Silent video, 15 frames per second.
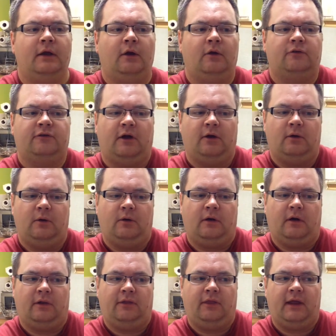So,
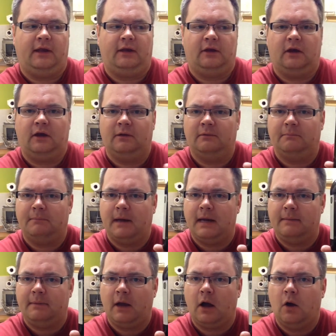I think you can
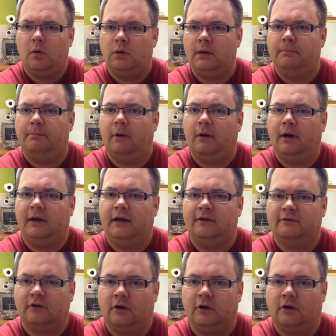maybe only buy this